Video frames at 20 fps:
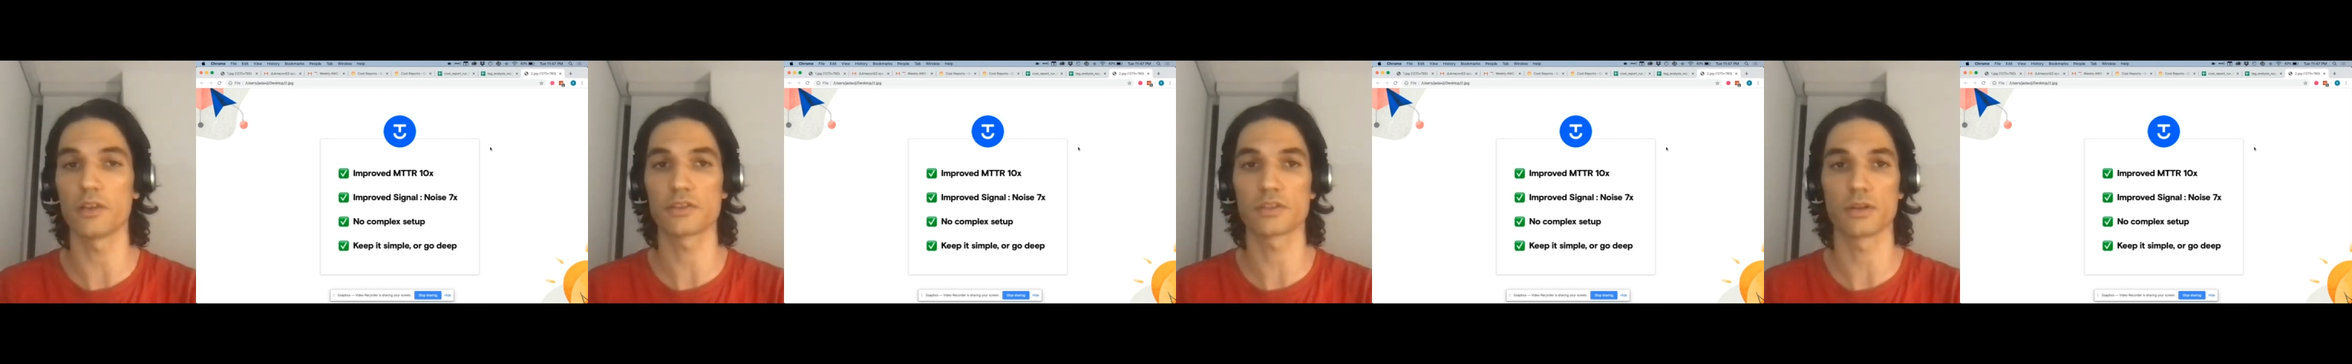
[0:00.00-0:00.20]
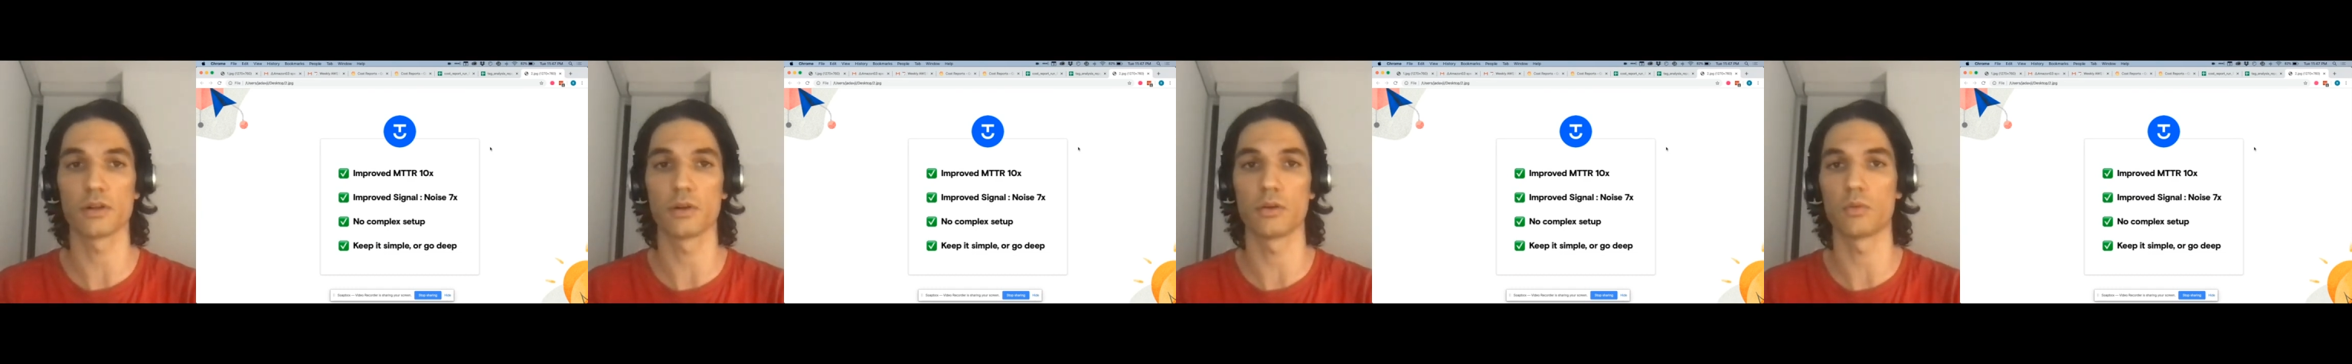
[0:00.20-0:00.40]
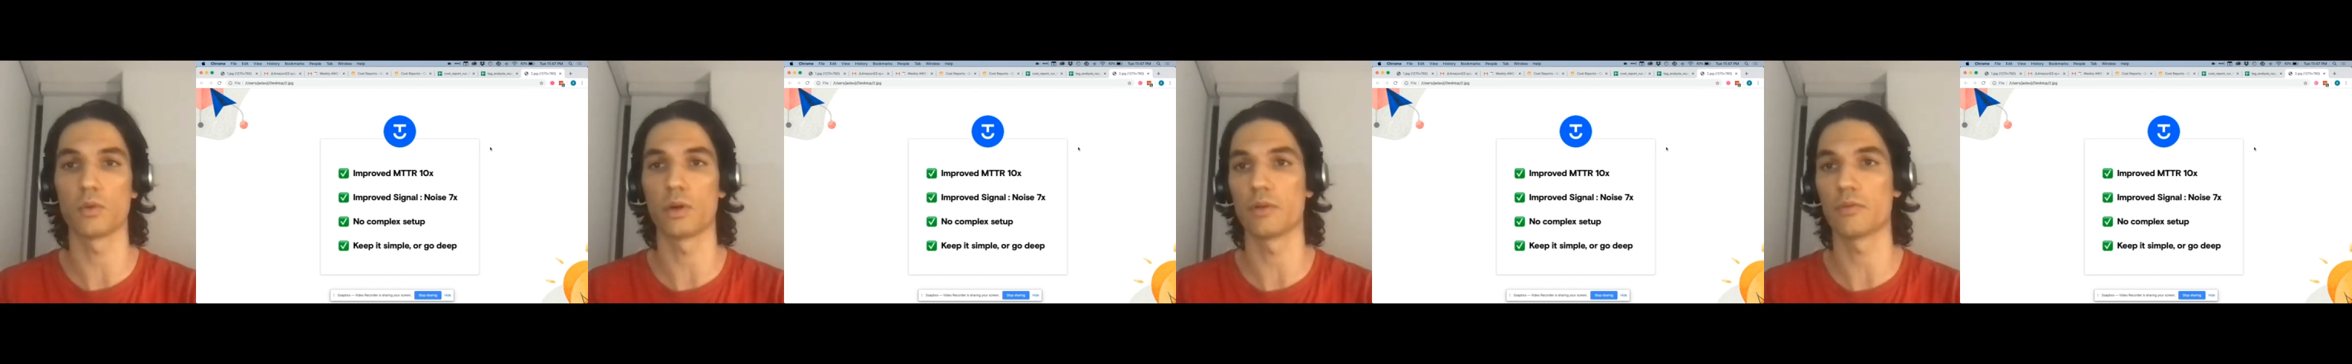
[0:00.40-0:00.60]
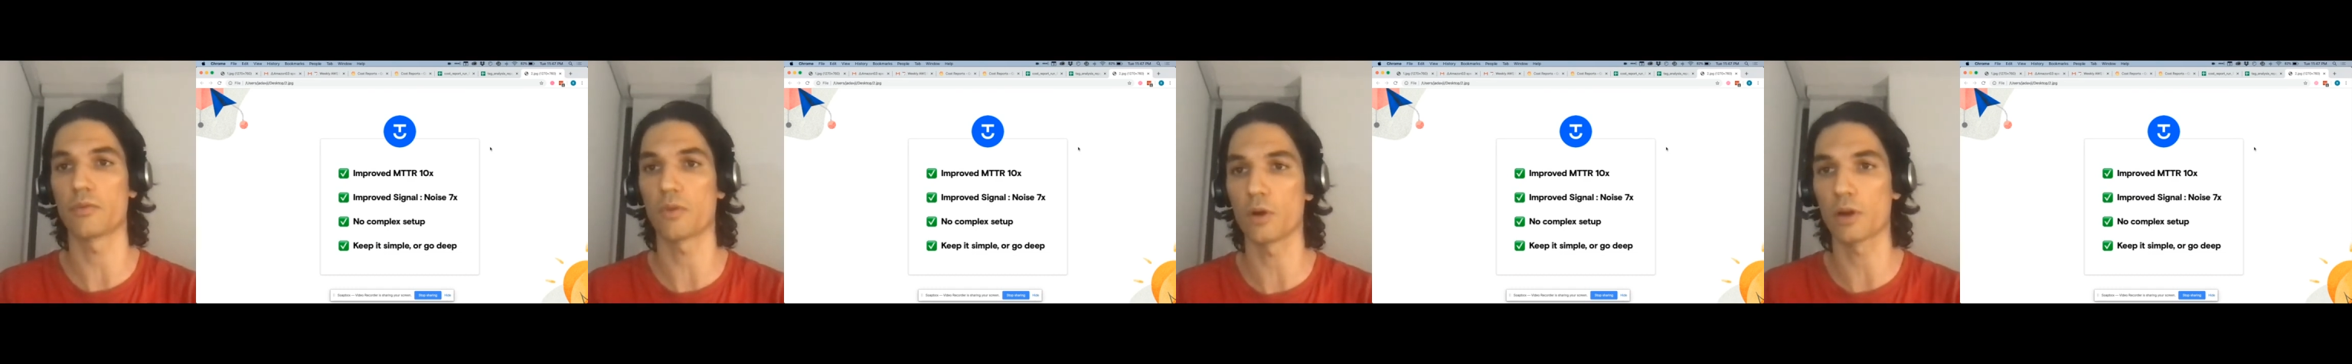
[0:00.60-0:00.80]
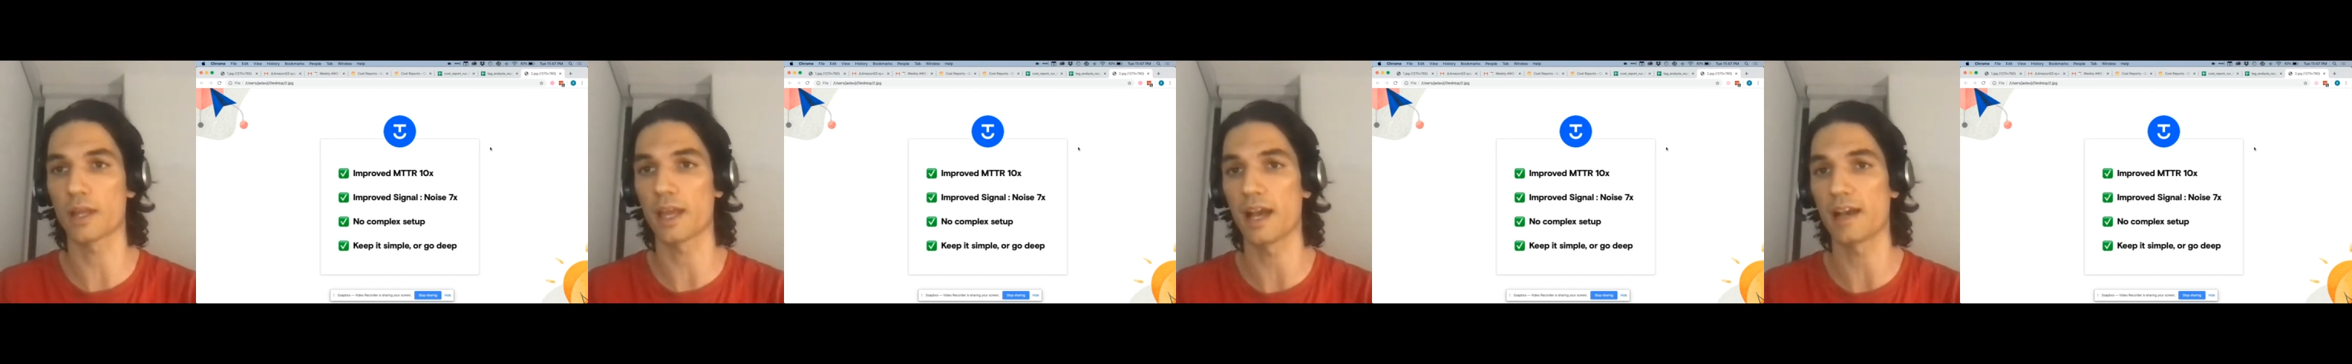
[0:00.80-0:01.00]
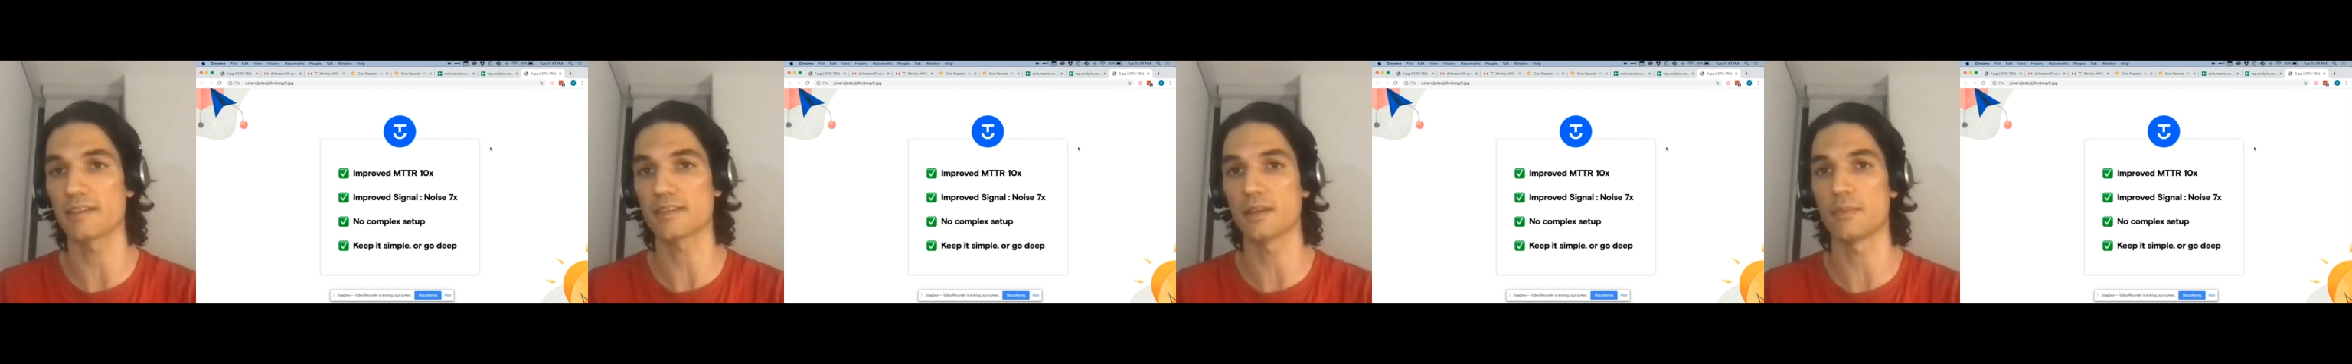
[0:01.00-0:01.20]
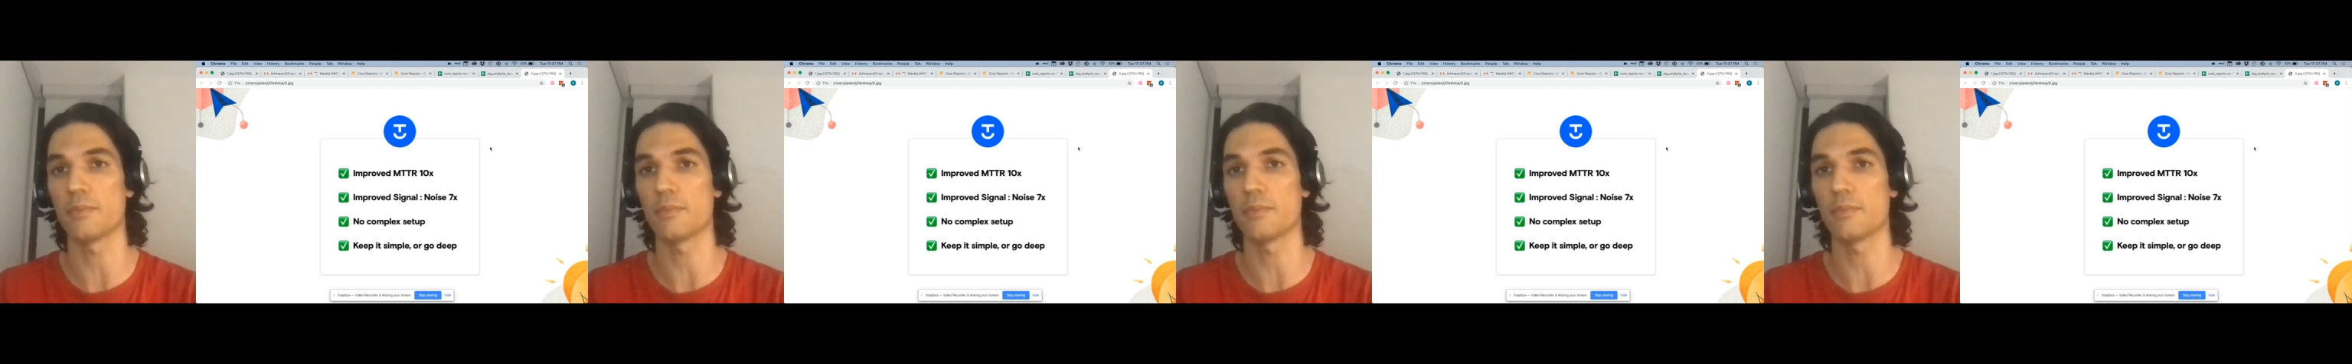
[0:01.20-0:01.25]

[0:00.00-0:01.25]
So when forecasts